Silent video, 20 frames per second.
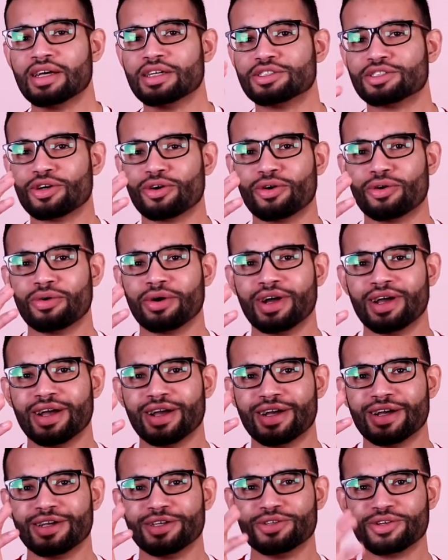So
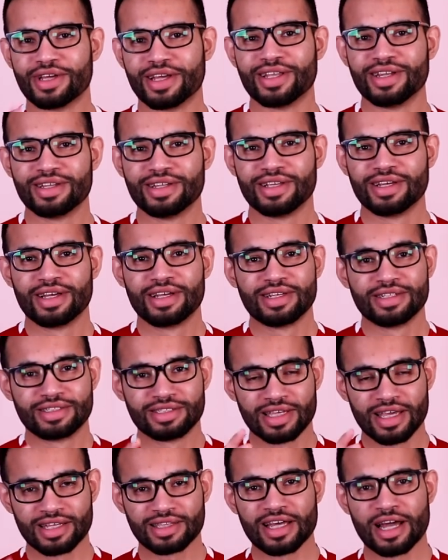you can
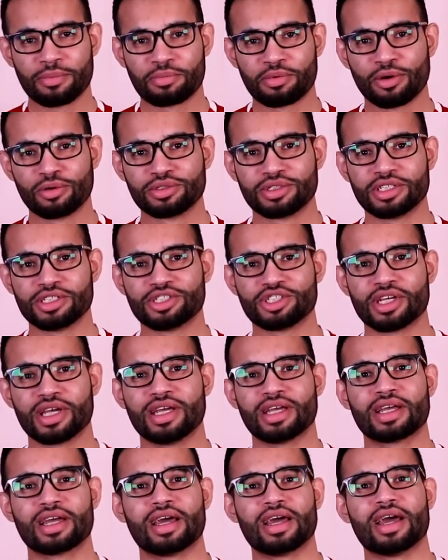take that protein
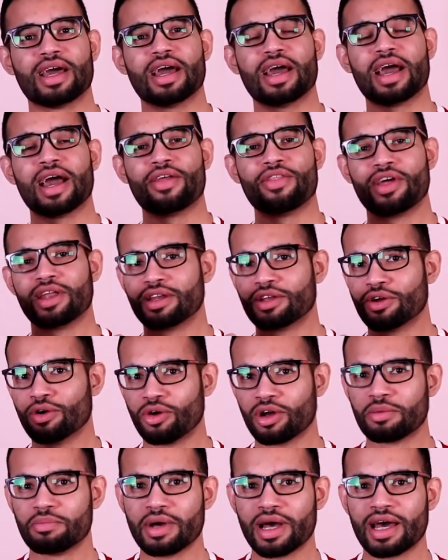shake and then
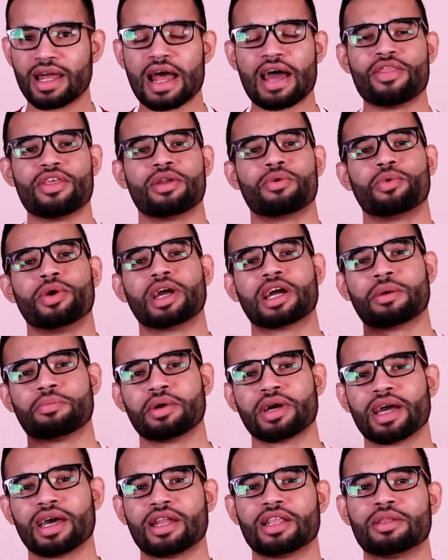go to bed and then wake up
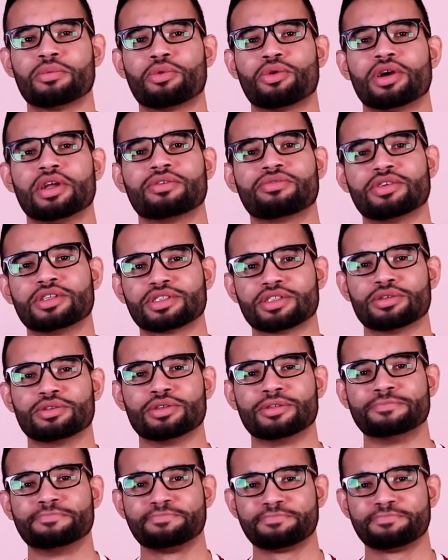again in the morning for sahur.